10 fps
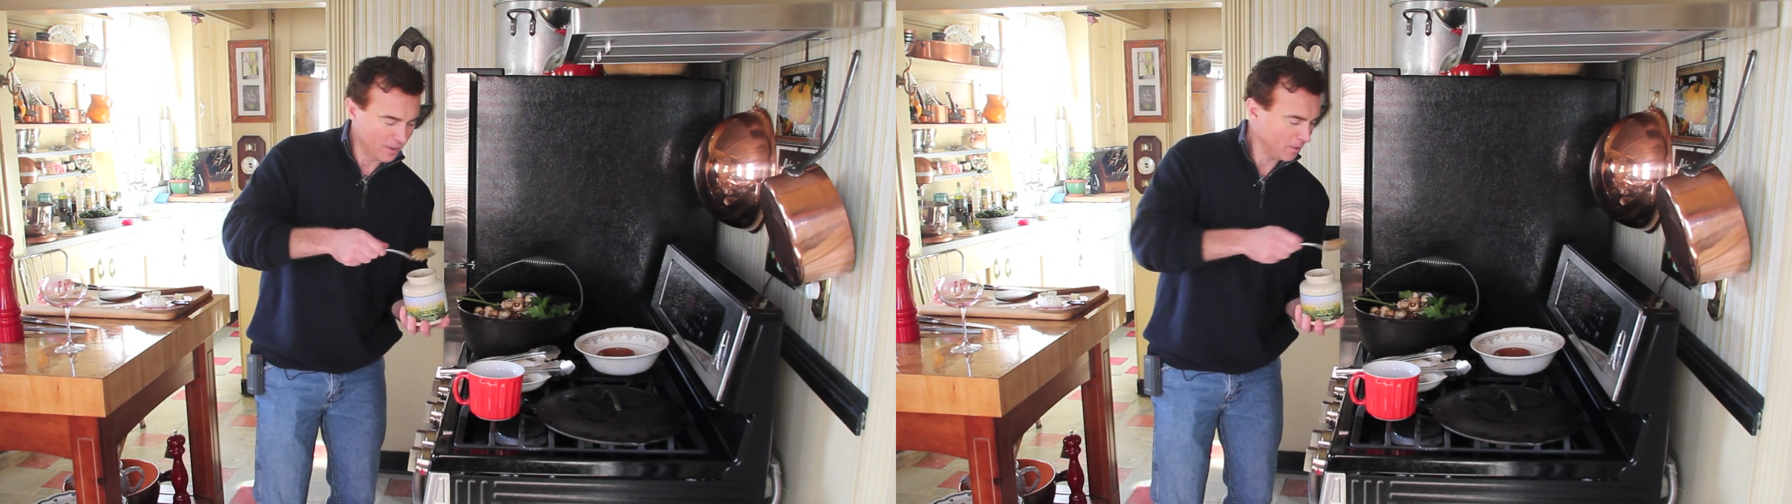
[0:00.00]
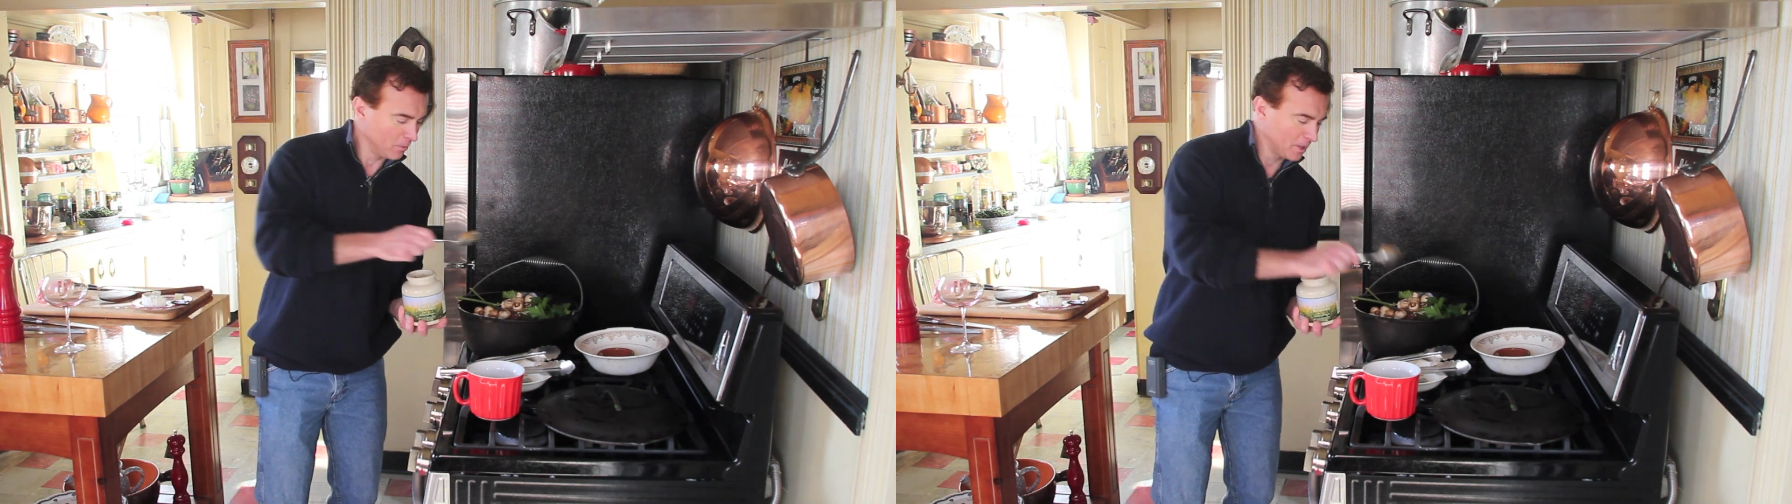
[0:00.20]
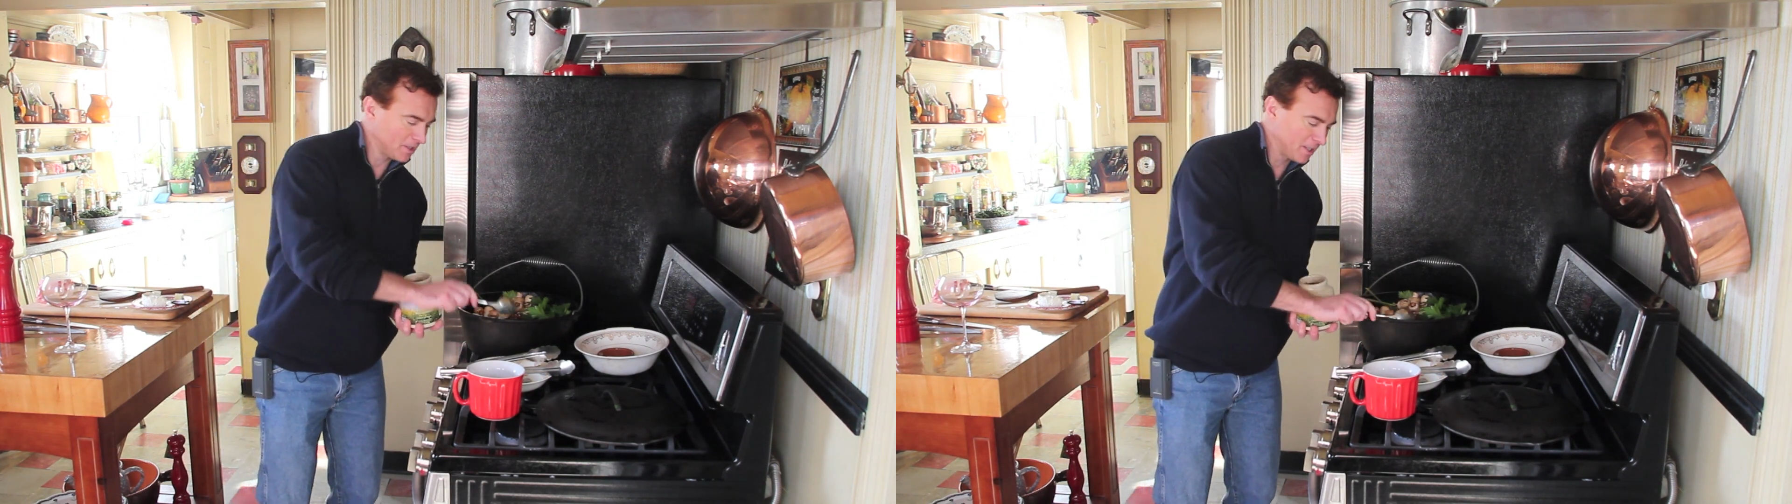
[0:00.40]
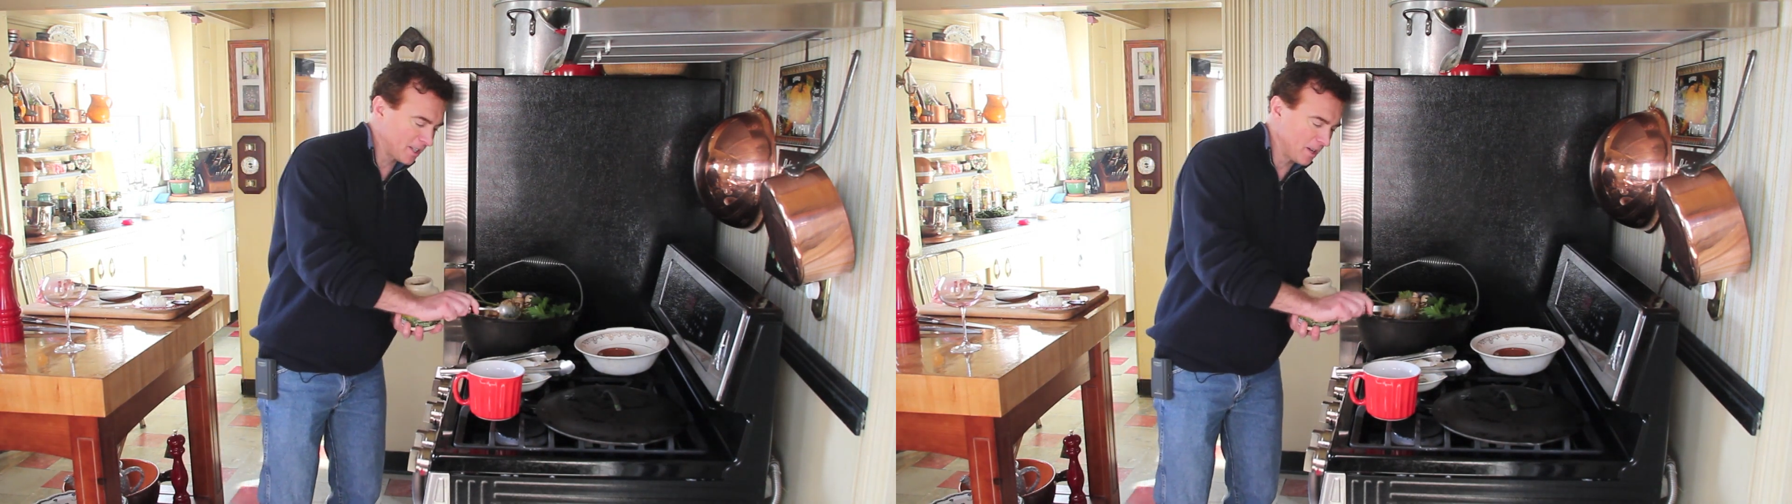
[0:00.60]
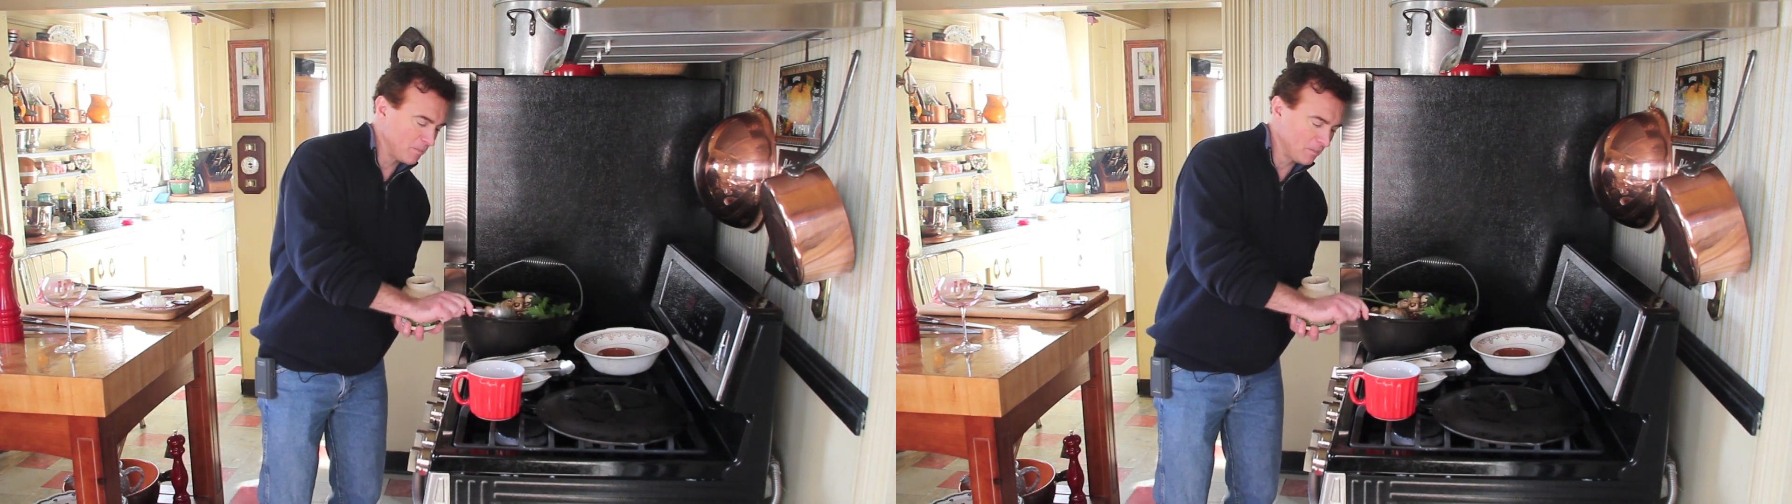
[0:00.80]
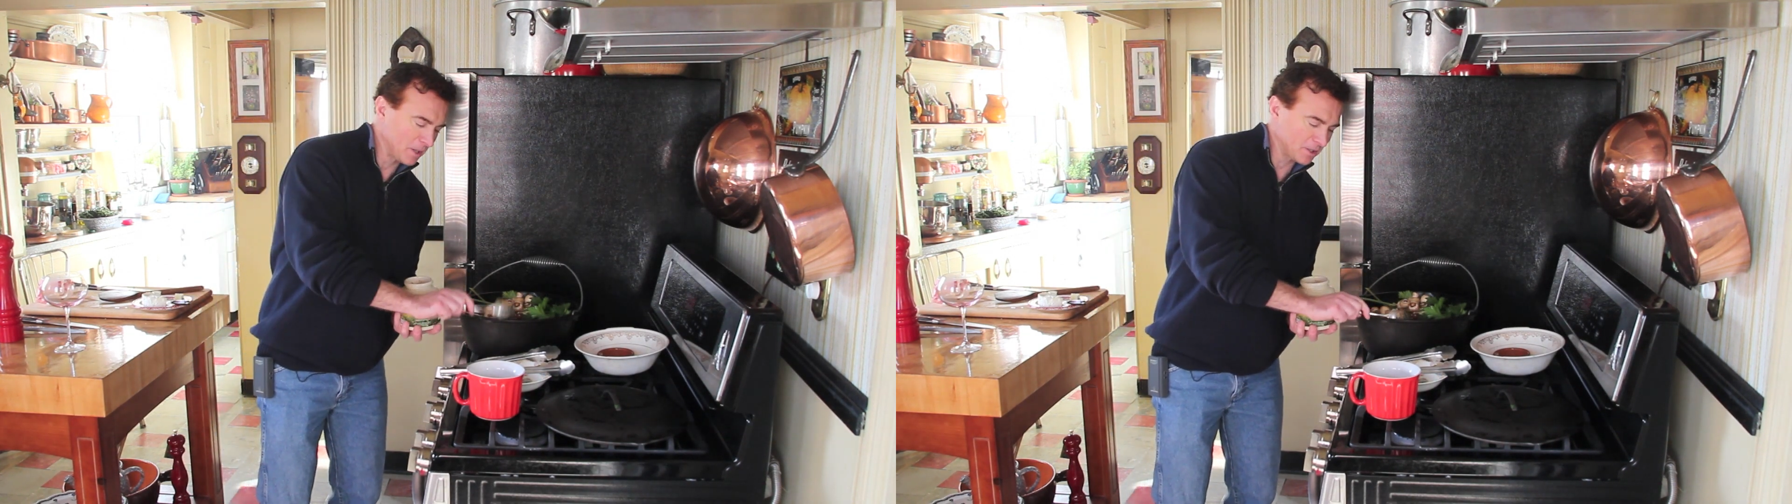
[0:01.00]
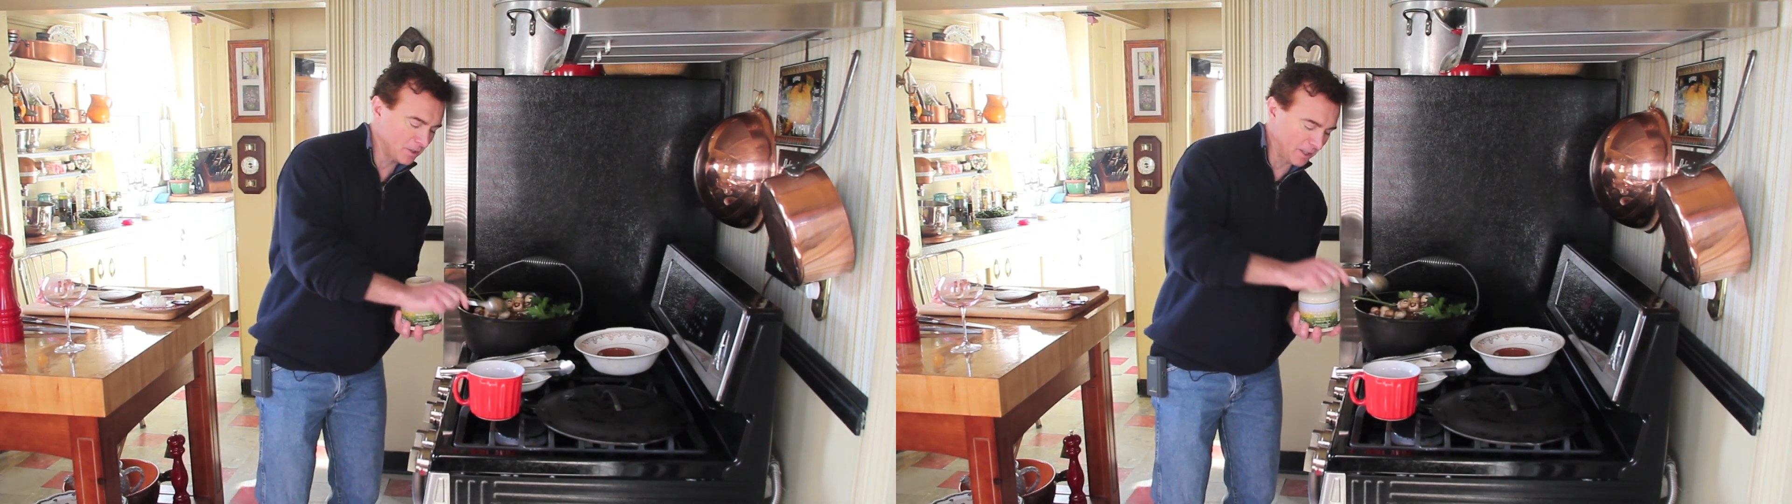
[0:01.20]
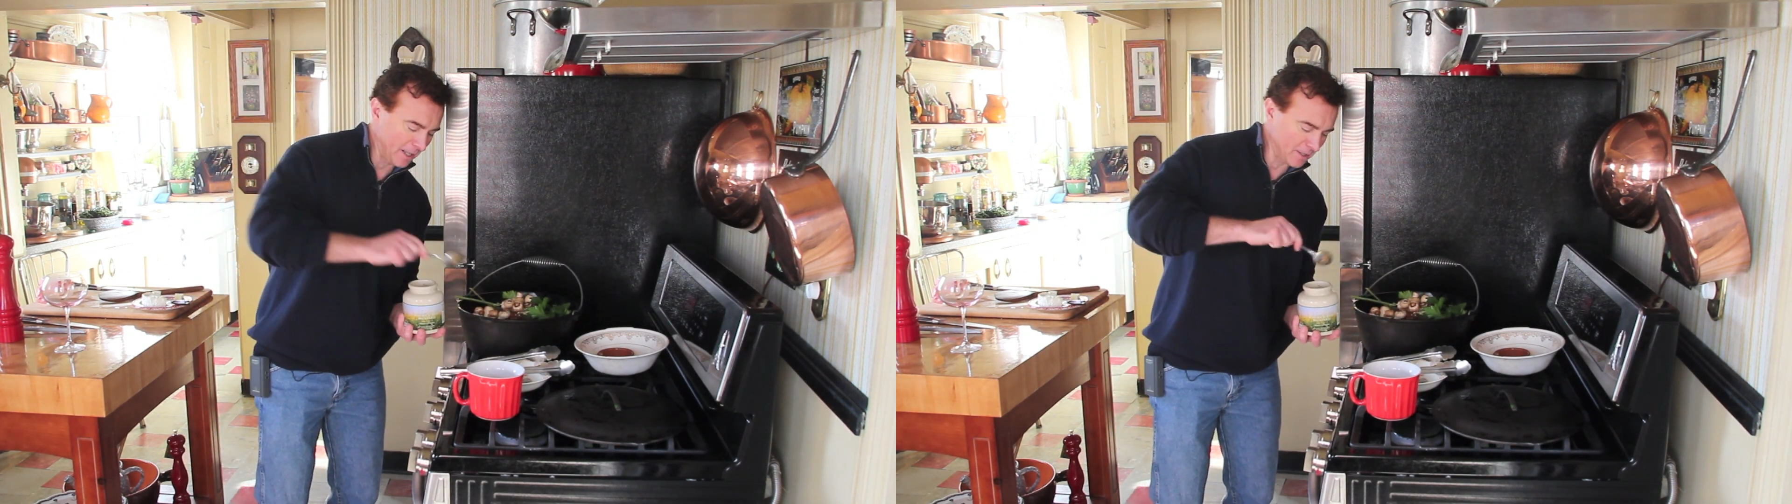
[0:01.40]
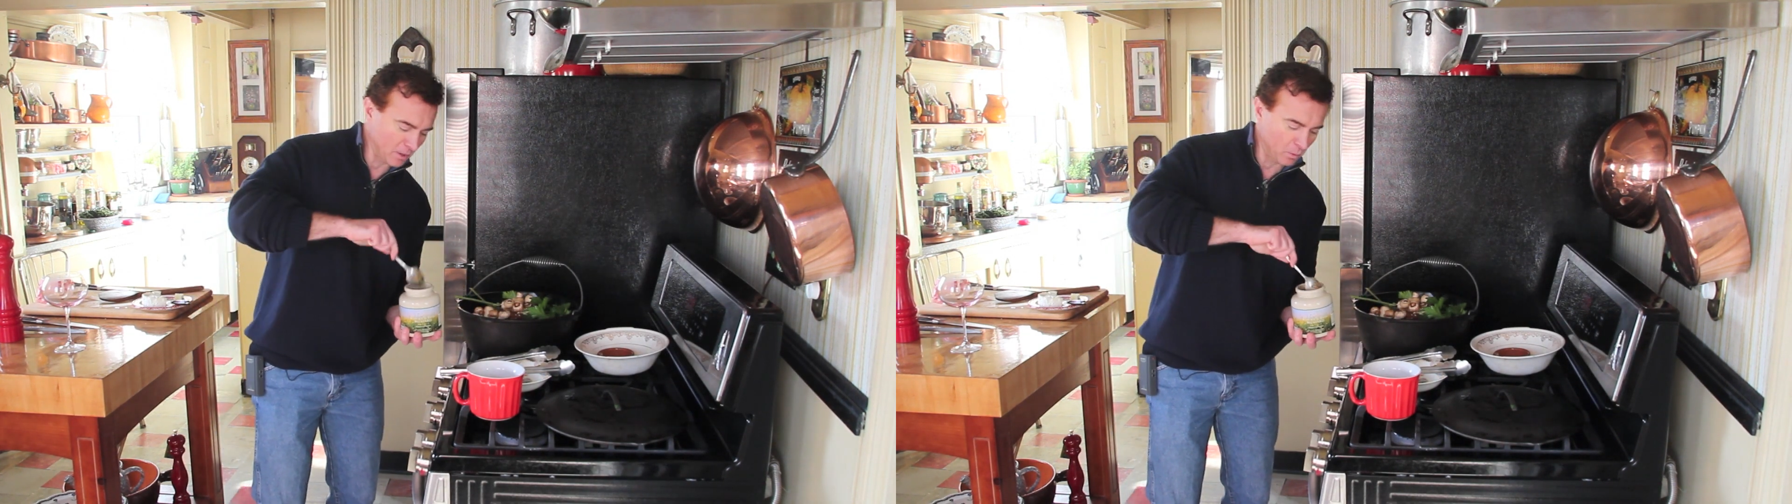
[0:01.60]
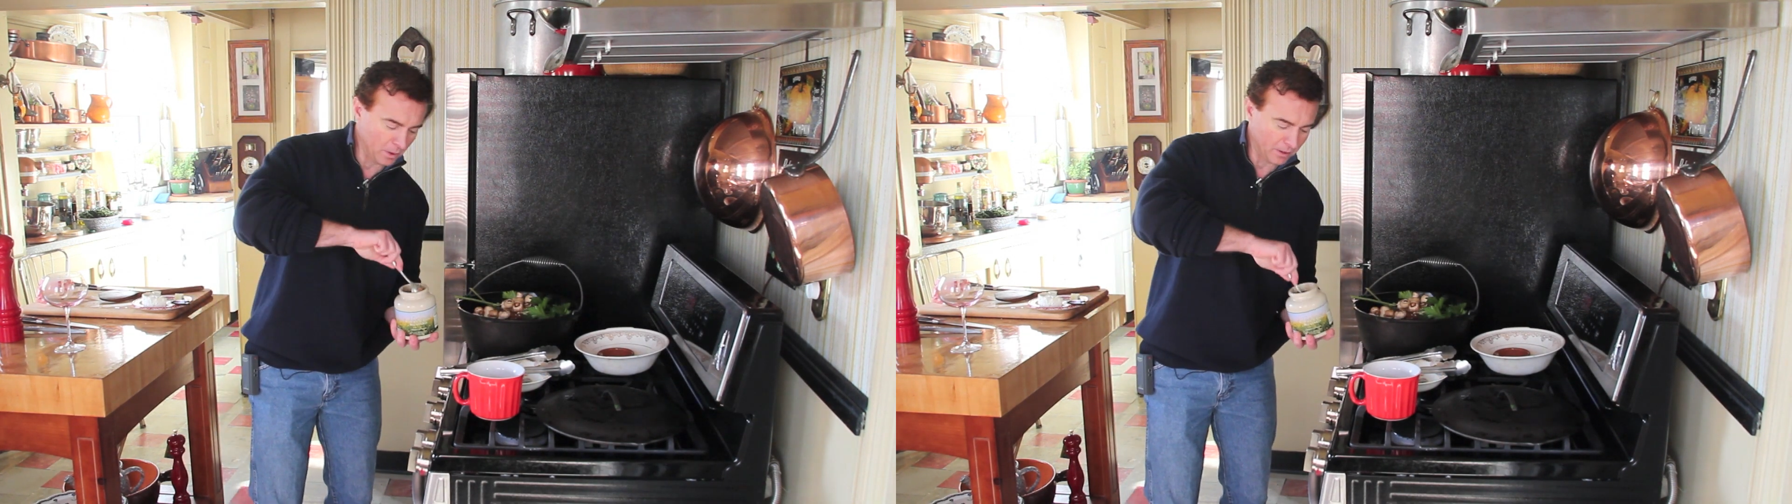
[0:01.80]
rustic mustard that has
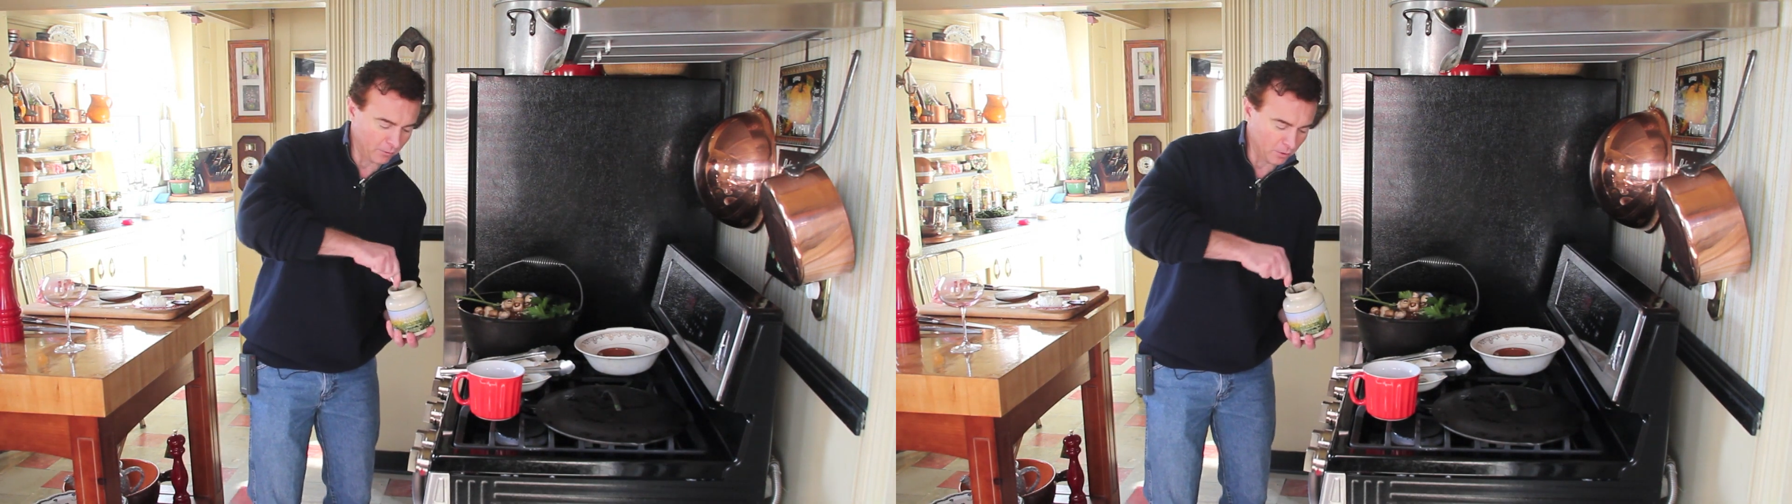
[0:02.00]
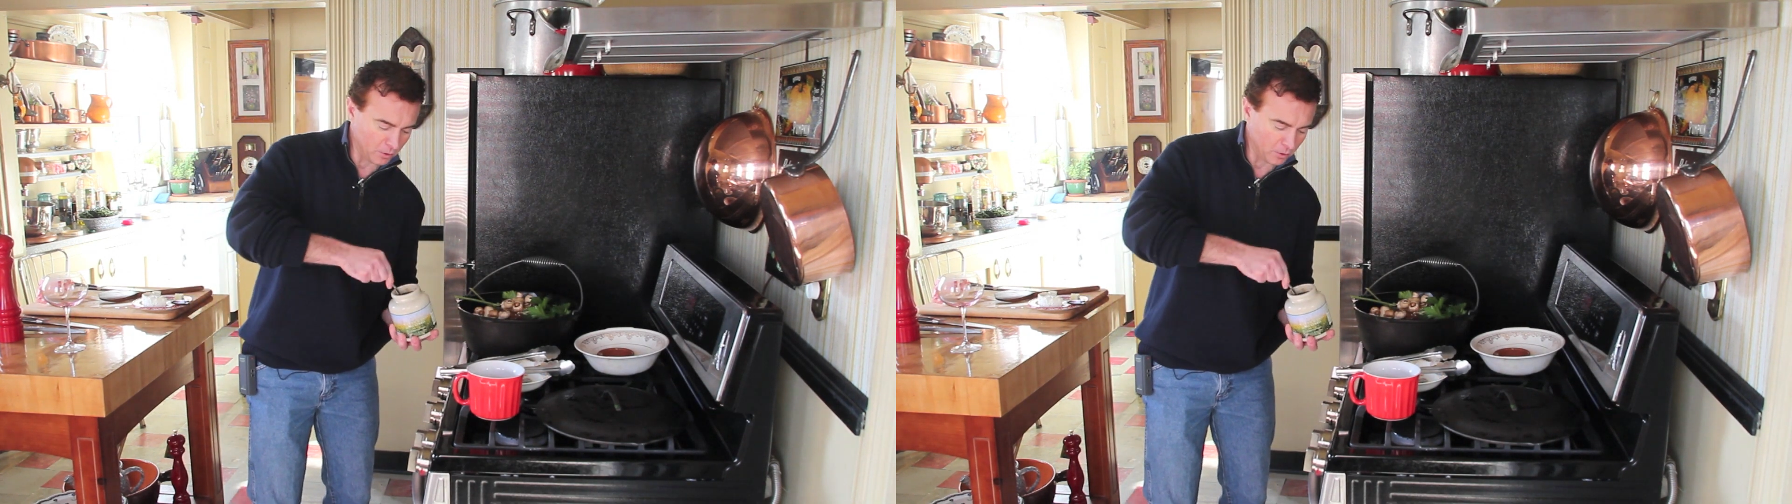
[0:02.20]
a wonderful